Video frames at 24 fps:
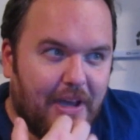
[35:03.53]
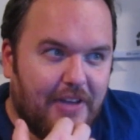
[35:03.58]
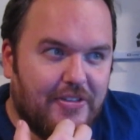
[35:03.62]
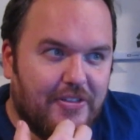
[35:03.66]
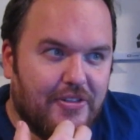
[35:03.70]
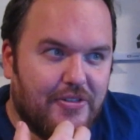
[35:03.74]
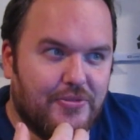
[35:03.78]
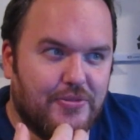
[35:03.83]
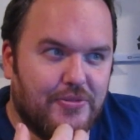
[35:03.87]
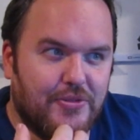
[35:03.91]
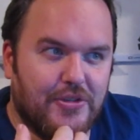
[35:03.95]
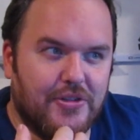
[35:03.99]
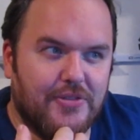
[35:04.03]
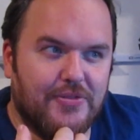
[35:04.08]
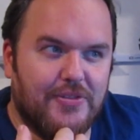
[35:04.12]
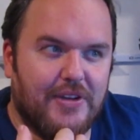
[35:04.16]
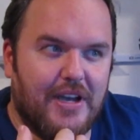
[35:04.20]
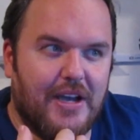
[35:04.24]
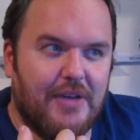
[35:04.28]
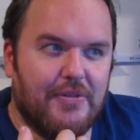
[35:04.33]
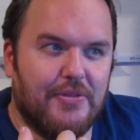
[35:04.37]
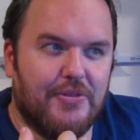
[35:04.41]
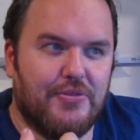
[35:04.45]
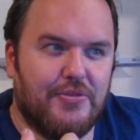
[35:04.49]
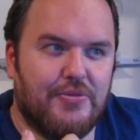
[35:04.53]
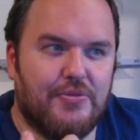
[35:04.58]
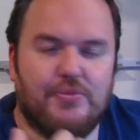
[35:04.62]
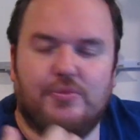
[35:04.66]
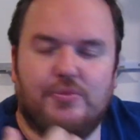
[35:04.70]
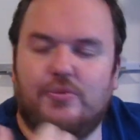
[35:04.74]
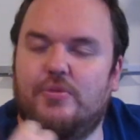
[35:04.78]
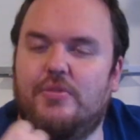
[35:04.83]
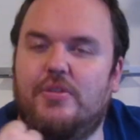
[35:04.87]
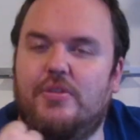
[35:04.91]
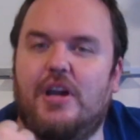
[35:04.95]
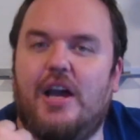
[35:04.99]
as a dwarf, I was
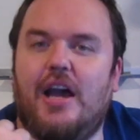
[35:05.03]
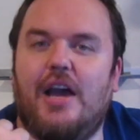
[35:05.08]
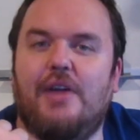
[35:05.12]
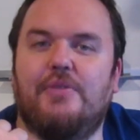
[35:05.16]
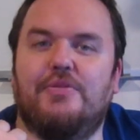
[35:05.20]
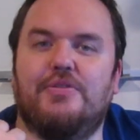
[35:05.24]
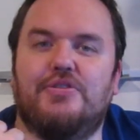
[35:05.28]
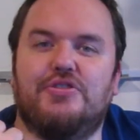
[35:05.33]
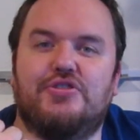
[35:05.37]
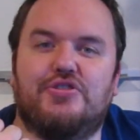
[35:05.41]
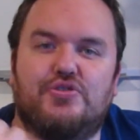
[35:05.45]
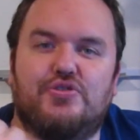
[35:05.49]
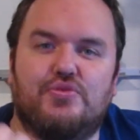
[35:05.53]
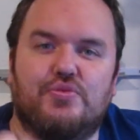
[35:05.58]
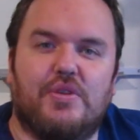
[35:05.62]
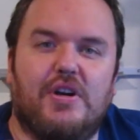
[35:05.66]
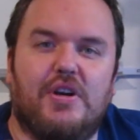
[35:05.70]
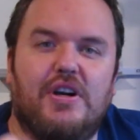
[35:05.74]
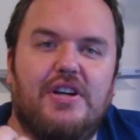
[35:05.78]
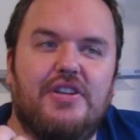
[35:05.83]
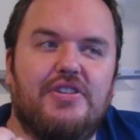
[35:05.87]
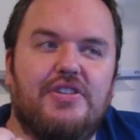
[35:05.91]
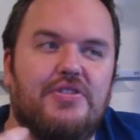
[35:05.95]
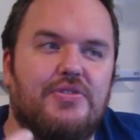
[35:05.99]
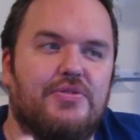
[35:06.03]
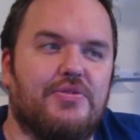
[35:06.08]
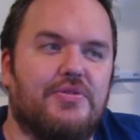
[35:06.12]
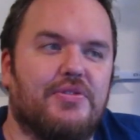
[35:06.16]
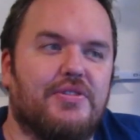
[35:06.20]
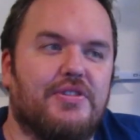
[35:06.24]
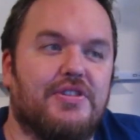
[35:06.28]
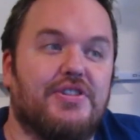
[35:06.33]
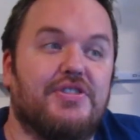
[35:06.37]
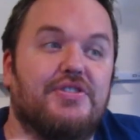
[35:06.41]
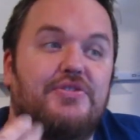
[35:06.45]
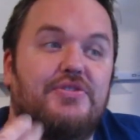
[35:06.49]
I was drawn
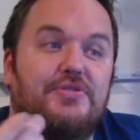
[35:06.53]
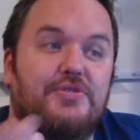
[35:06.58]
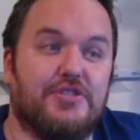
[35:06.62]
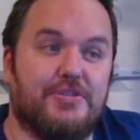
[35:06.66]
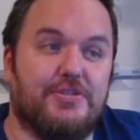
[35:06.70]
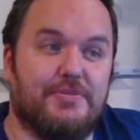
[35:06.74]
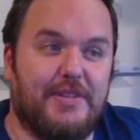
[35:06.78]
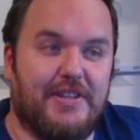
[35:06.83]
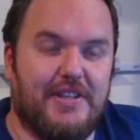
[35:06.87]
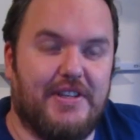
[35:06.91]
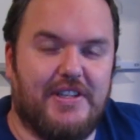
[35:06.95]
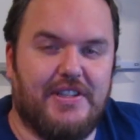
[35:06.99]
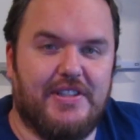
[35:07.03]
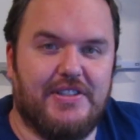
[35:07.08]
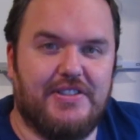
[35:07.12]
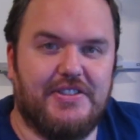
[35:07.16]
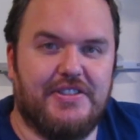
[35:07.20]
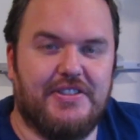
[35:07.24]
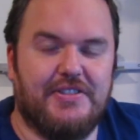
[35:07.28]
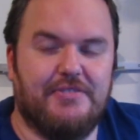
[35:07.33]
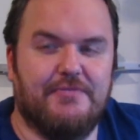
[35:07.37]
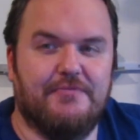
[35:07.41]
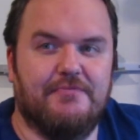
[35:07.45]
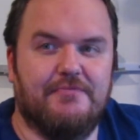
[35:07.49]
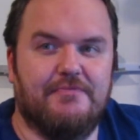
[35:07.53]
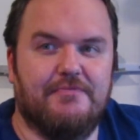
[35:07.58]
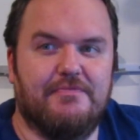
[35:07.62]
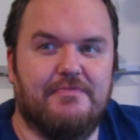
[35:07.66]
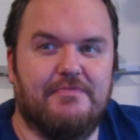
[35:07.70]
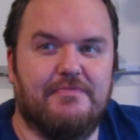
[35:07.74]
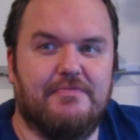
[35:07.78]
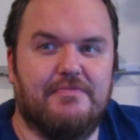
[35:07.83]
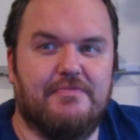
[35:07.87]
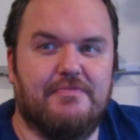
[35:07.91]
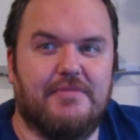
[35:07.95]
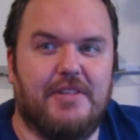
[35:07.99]
toward Norse mythology.
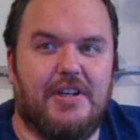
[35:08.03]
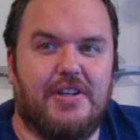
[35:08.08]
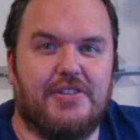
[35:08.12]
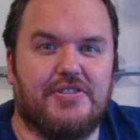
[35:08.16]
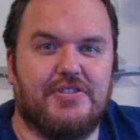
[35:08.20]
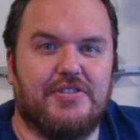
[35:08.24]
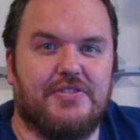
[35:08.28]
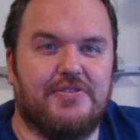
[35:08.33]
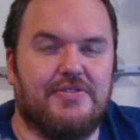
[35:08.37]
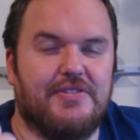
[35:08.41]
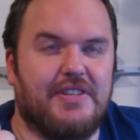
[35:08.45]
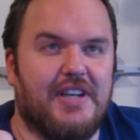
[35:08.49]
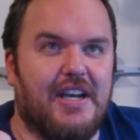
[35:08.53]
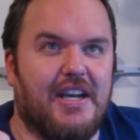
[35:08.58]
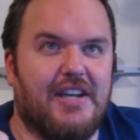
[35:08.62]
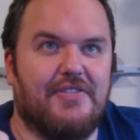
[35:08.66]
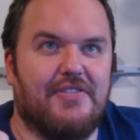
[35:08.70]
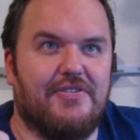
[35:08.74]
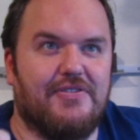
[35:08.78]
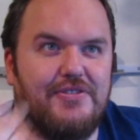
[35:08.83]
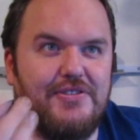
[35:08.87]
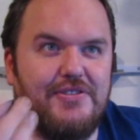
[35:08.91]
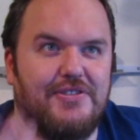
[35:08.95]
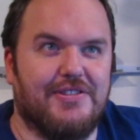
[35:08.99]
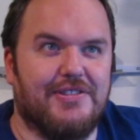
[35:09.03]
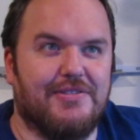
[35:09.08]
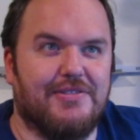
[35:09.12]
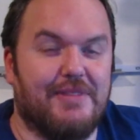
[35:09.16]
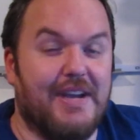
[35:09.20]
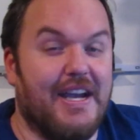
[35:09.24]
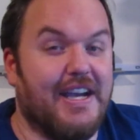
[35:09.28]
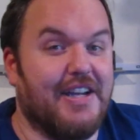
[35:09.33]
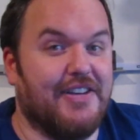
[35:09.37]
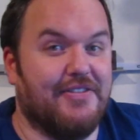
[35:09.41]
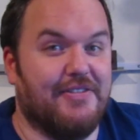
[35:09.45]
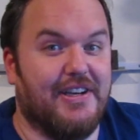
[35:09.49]
Also, God of War
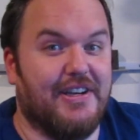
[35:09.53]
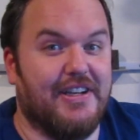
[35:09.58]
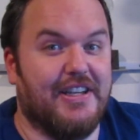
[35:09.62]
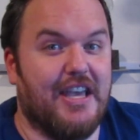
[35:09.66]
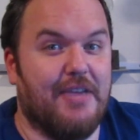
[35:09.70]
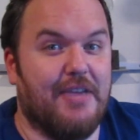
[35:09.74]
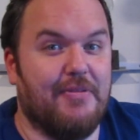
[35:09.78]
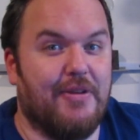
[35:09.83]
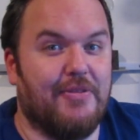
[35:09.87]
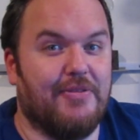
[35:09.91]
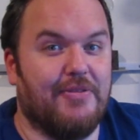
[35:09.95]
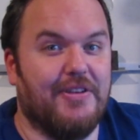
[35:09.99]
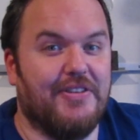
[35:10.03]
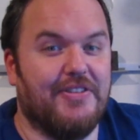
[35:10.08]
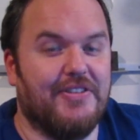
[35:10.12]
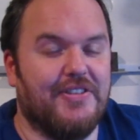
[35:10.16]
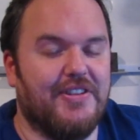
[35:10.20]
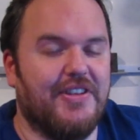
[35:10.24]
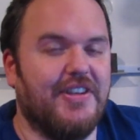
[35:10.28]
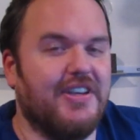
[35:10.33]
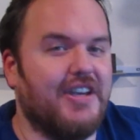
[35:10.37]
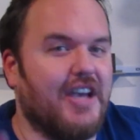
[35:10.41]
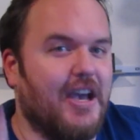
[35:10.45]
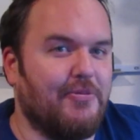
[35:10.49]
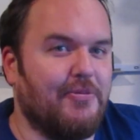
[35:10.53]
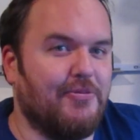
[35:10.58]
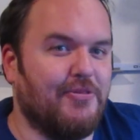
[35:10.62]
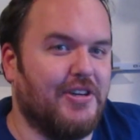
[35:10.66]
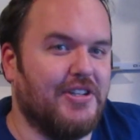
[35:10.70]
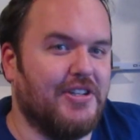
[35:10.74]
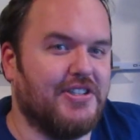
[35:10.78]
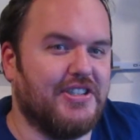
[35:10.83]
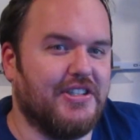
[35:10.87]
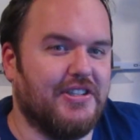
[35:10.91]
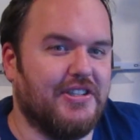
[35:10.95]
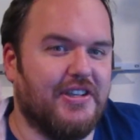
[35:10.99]
Ragnarok came out recently. I've been
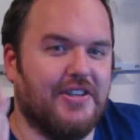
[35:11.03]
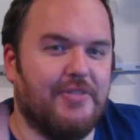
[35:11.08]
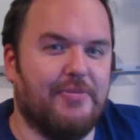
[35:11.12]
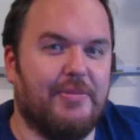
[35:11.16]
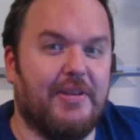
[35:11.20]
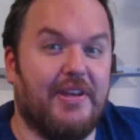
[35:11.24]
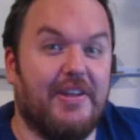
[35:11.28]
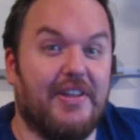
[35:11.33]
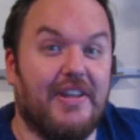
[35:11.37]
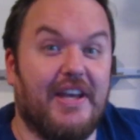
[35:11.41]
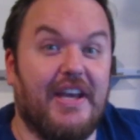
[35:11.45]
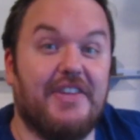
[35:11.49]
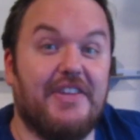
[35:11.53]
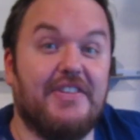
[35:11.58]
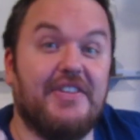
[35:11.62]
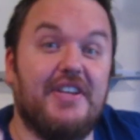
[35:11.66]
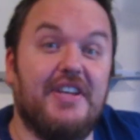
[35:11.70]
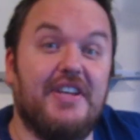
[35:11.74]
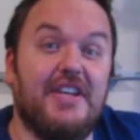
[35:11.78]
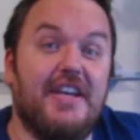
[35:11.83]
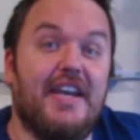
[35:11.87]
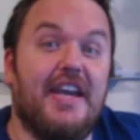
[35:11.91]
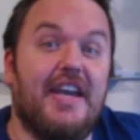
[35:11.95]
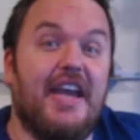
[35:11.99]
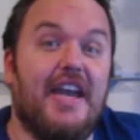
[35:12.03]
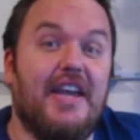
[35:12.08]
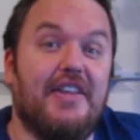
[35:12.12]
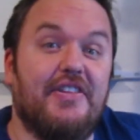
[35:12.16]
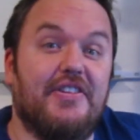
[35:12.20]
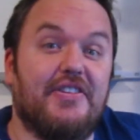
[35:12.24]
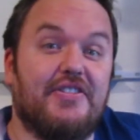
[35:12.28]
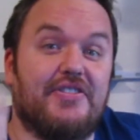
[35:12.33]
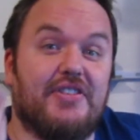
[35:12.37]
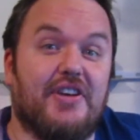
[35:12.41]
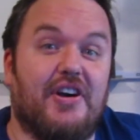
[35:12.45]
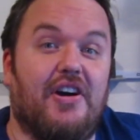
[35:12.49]
watching a Let's Play of that. It
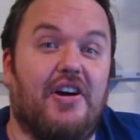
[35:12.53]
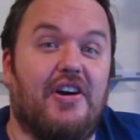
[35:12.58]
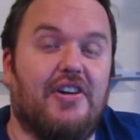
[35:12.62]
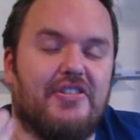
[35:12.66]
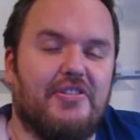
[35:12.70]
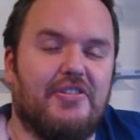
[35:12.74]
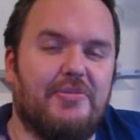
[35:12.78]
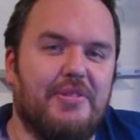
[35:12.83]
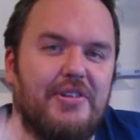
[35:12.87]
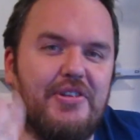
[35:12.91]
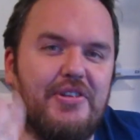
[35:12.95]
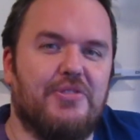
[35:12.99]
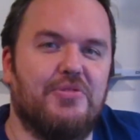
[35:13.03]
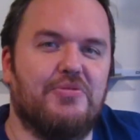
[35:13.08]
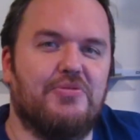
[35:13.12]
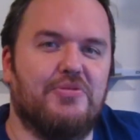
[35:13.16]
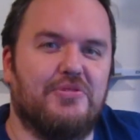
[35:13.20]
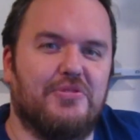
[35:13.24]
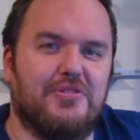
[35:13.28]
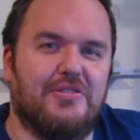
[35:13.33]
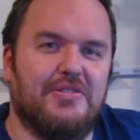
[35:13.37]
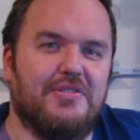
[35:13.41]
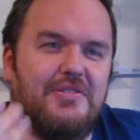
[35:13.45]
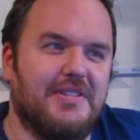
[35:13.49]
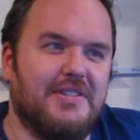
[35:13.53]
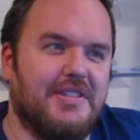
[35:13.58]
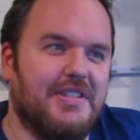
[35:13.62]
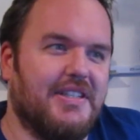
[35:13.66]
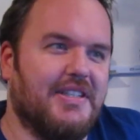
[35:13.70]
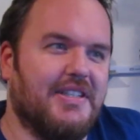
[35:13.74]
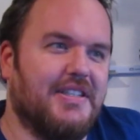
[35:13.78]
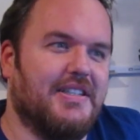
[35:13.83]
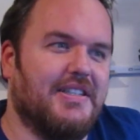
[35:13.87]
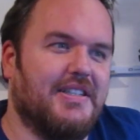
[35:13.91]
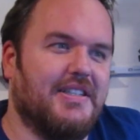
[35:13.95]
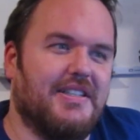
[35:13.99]
looks awesome and cool.
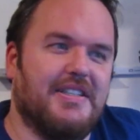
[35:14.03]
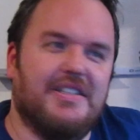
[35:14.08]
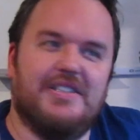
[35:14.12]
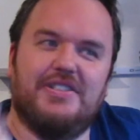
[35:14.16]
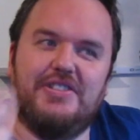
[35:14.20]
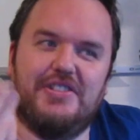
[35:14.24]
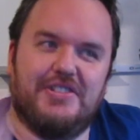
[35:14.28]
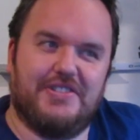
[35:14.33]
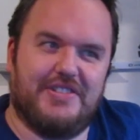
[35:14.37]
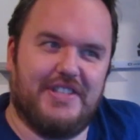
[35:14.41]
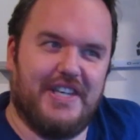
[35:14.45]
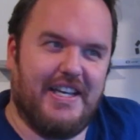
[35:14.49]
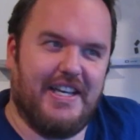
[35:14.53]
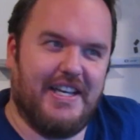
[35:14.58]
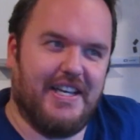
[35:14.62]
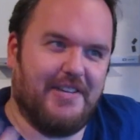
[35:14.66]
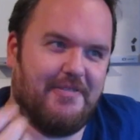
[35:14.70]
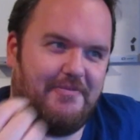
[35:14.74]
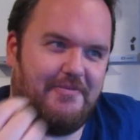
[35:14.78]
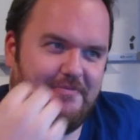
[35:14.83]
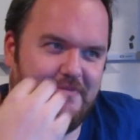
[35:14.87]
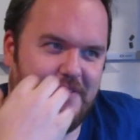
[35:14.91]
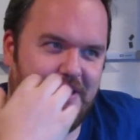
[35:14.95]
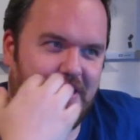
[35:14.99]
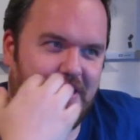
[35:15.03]
Just saying.